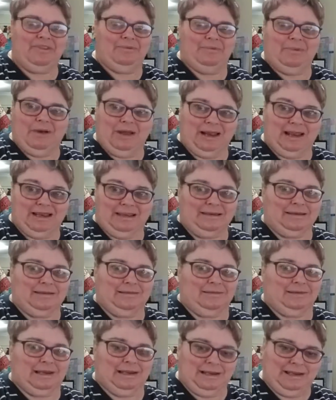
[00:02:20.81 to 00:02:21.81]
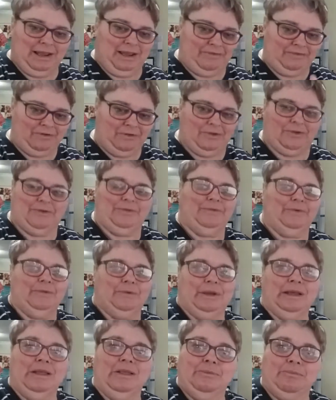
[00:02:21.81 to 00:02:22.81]
I might have to
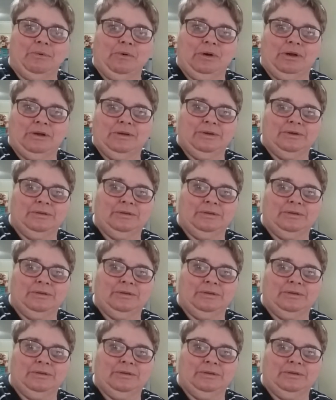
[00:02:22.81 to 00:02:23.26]
look at the book,